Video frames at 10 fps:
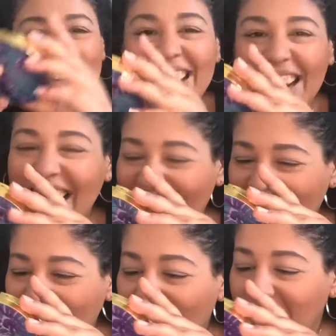
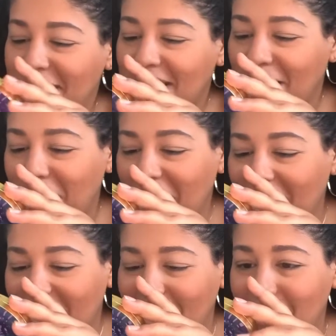Is that what
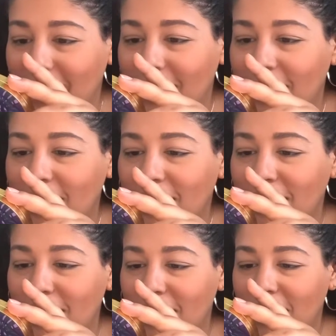it is?
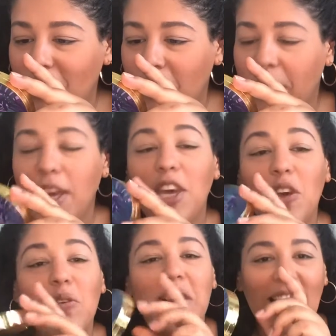Be
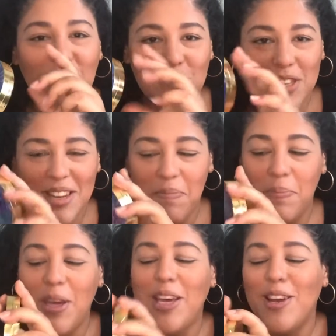you naturally.
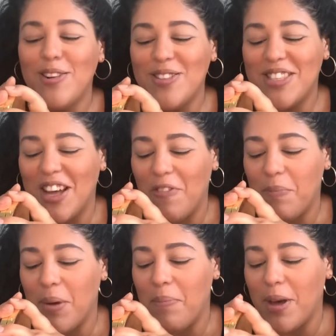Be
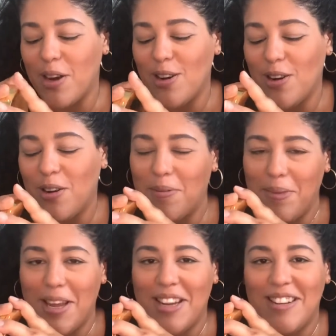yourself but better. Oh
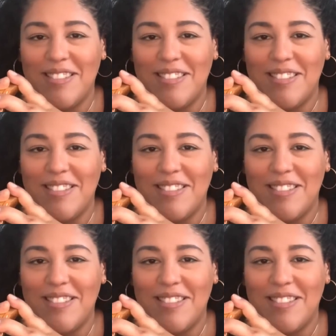man.